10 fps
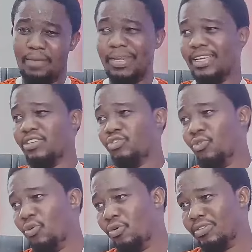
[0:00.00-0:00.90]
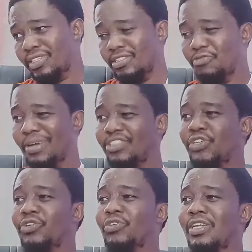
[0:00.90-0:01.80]
I mean, against all odds, as you've
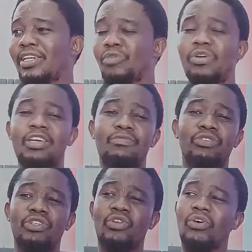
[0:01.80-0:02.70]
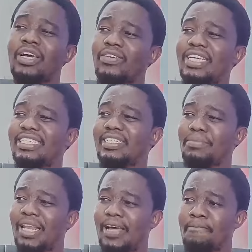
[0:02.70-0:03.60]
mentioned earlier, they were able to knock out Inter
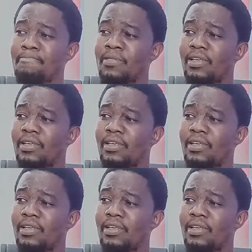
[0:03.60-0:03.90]
Milan,